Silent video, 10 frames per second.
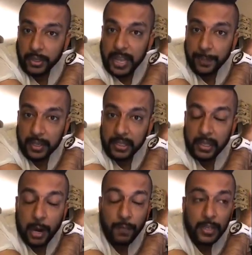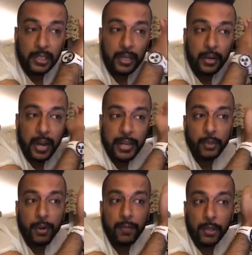For example, the start of this year,
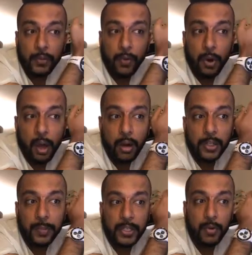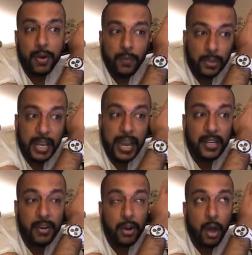Litecoin was $4, Bitcoin was
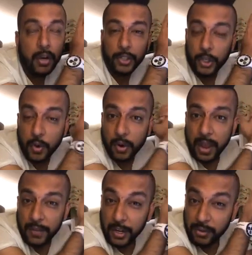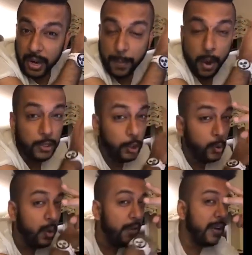$800. So you could have literally bought
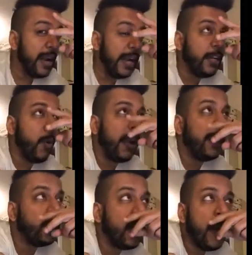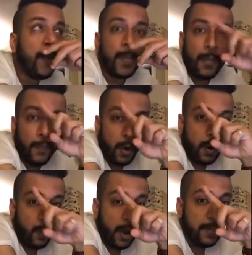200 Litecoins
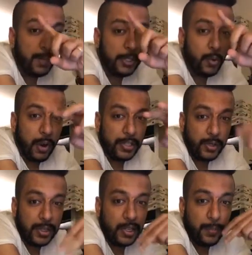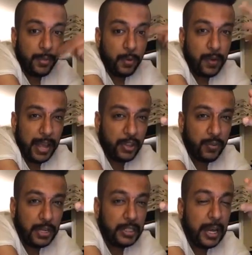for one Bitcoin. So it has improved like
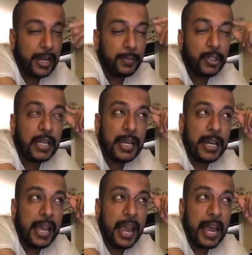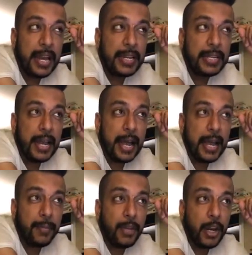3 times. And,
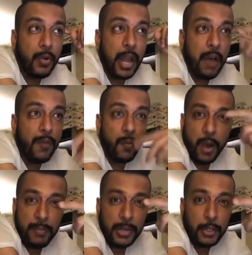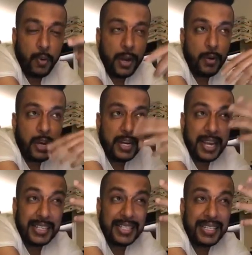now for one Bitcoin, you get
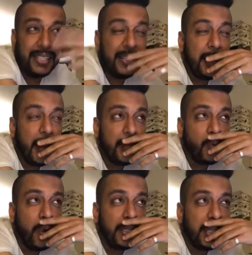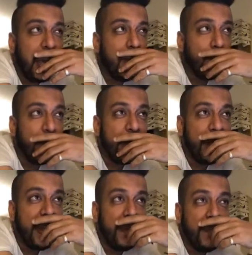like 60 Litecoins. I
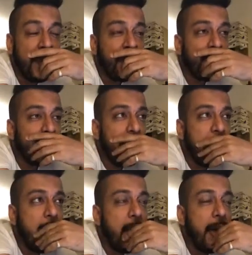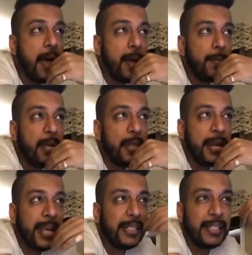believe in
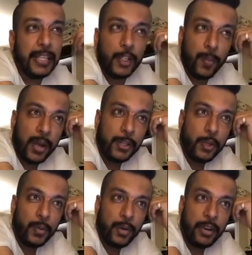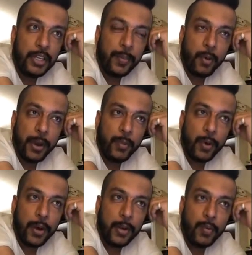the next 6 months, you will reach a
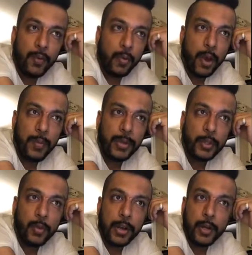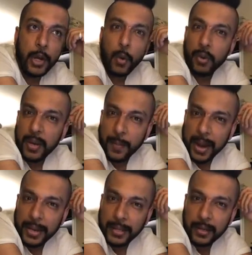point where for one Bitcoin, you can only
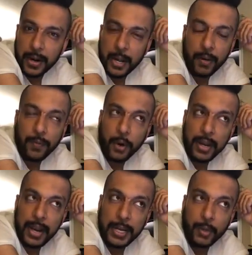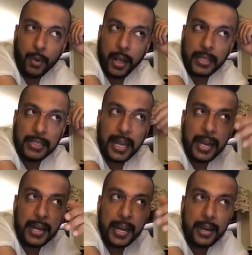buy like 30 or 40 Litecoins.
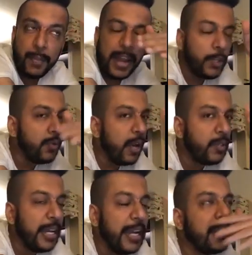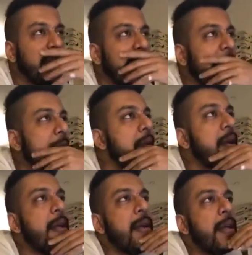And by 2018,
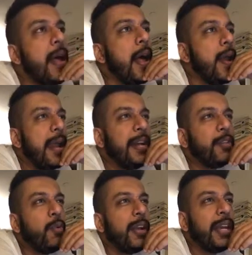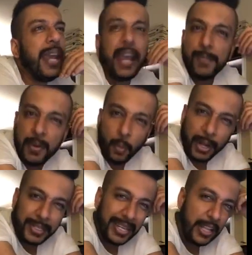Litecoin can be
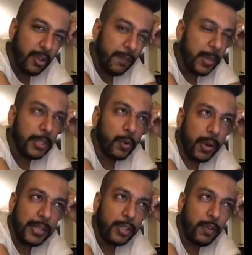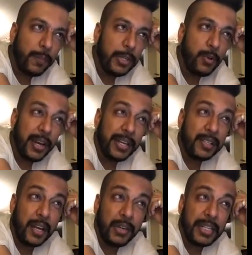1/10 of Bitcoin. So Bitcoin
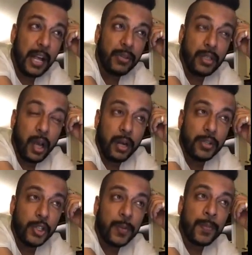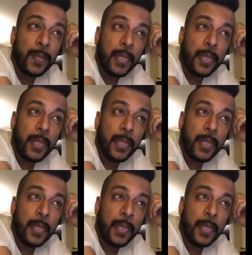hits $100,000.